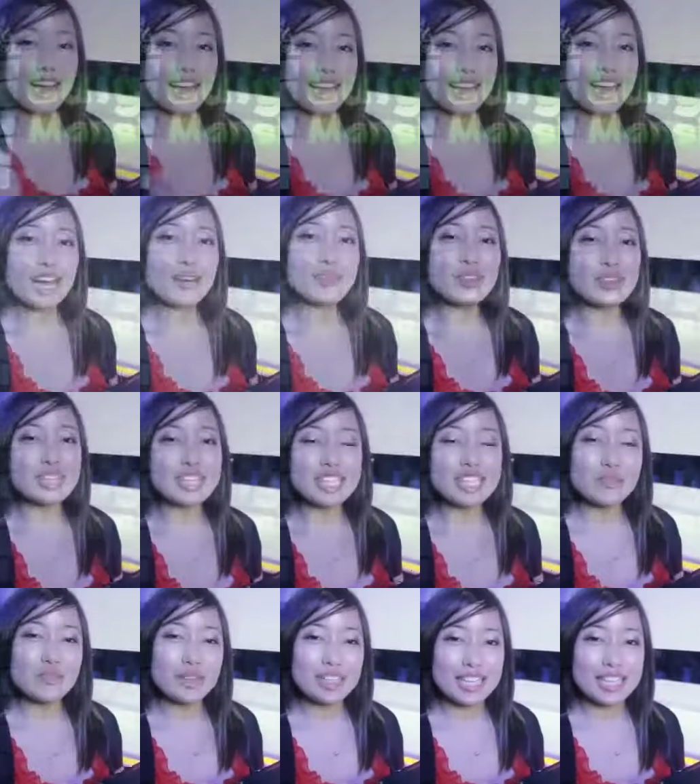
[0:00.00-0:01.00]
Hi, I'm
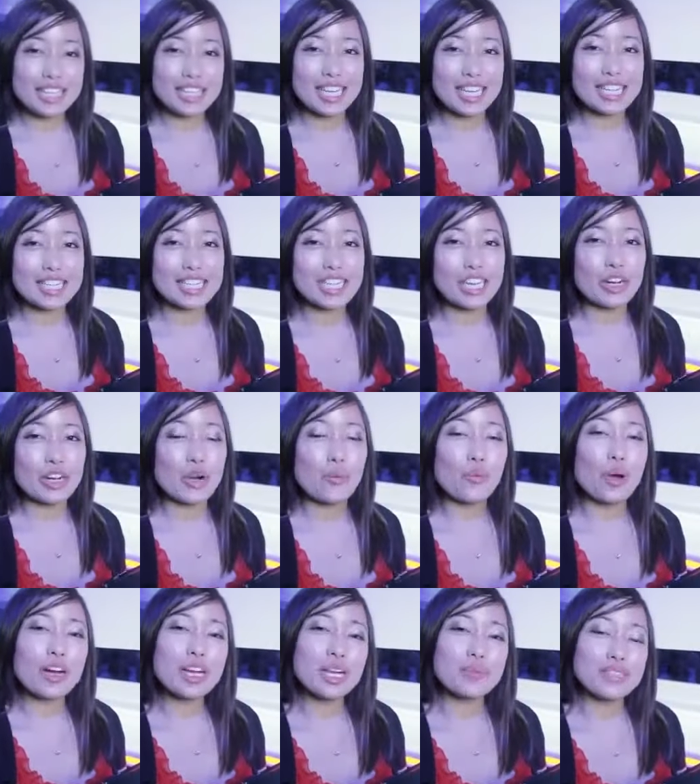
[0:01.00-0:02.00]
Krysta with
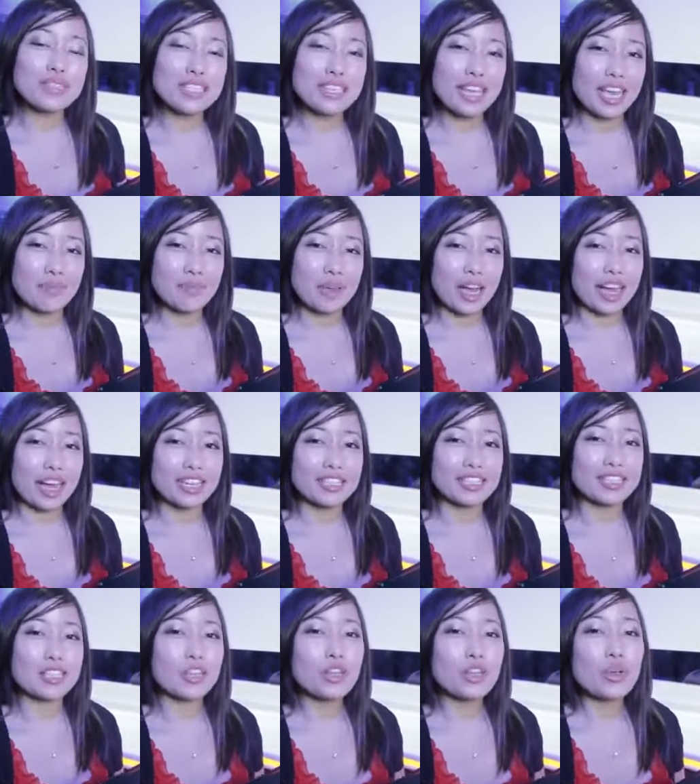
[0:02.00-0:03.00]
Nintendo. Welcome to Game
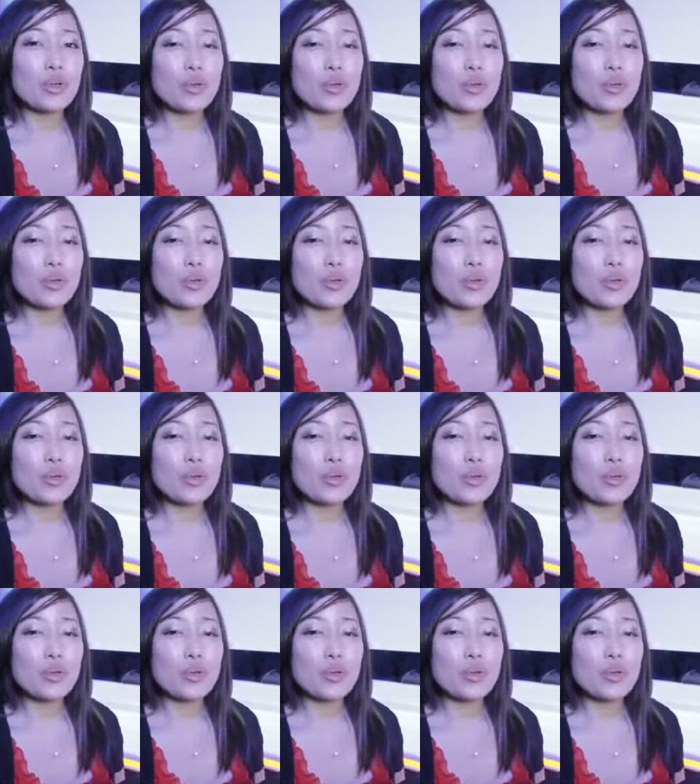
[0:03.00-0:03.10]
Guides.